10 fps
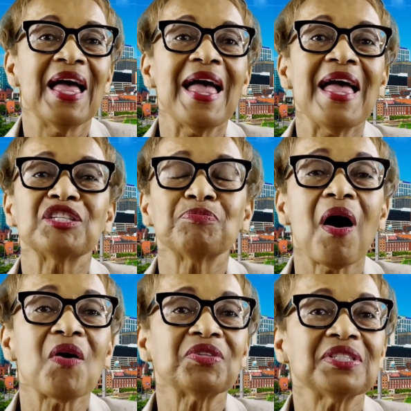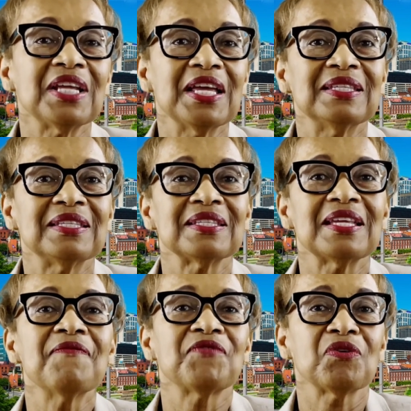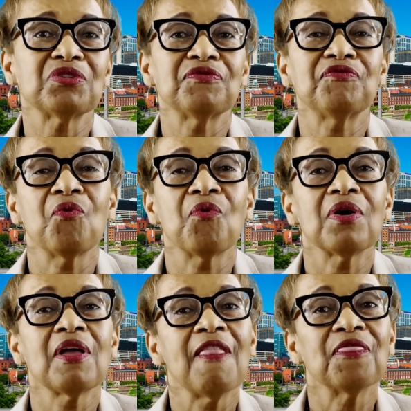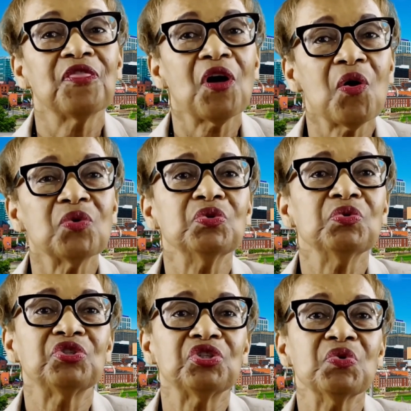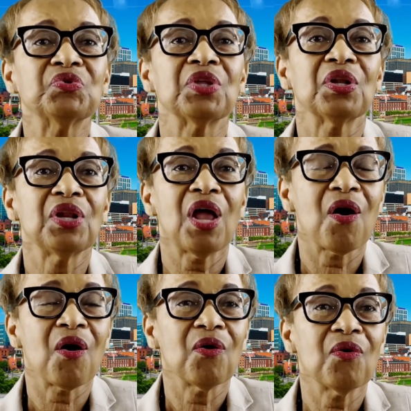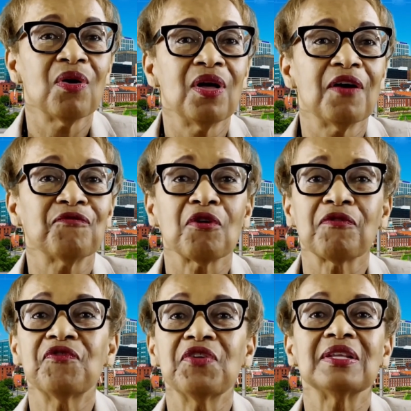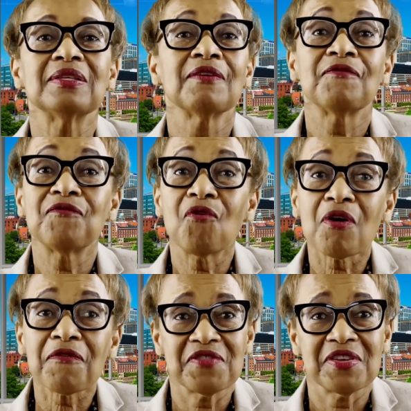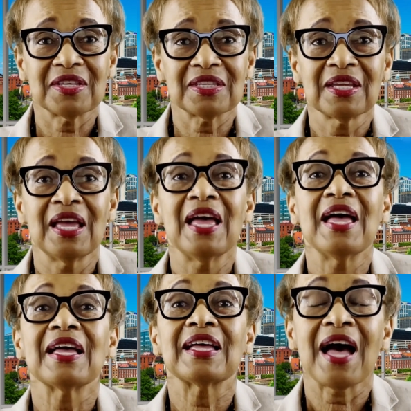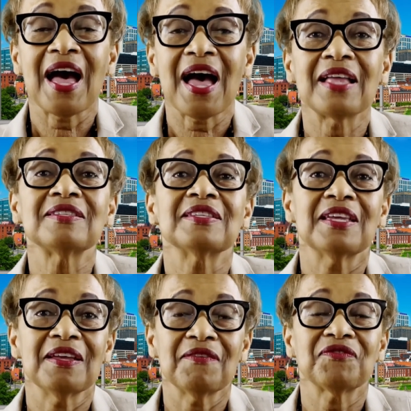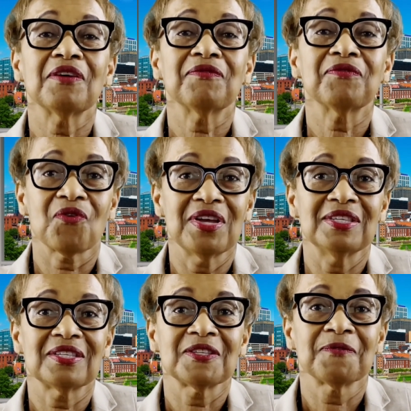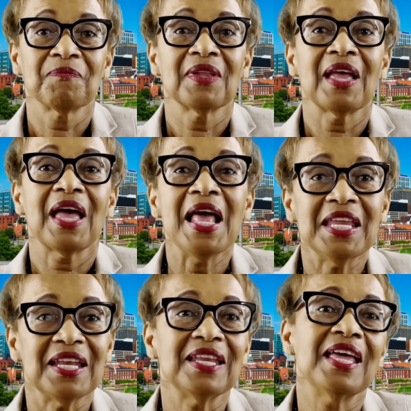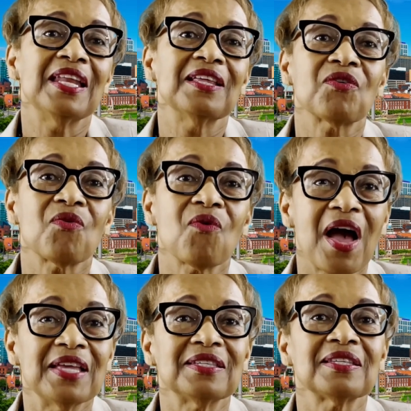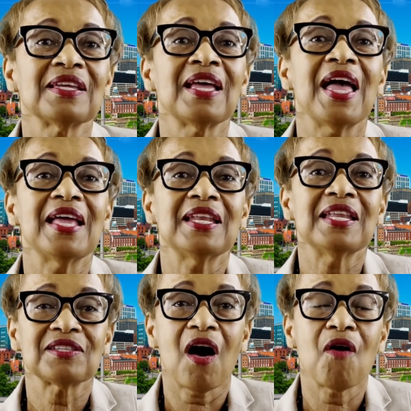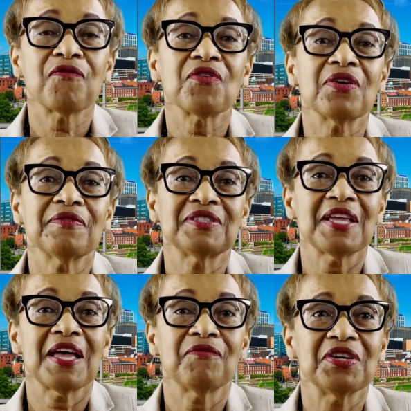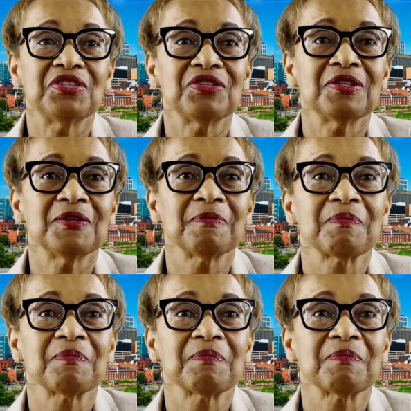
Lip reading: As Paul states in verse 4, those who choose the law forfeit God's gift of grace, alienating Christ and his offer of salvation.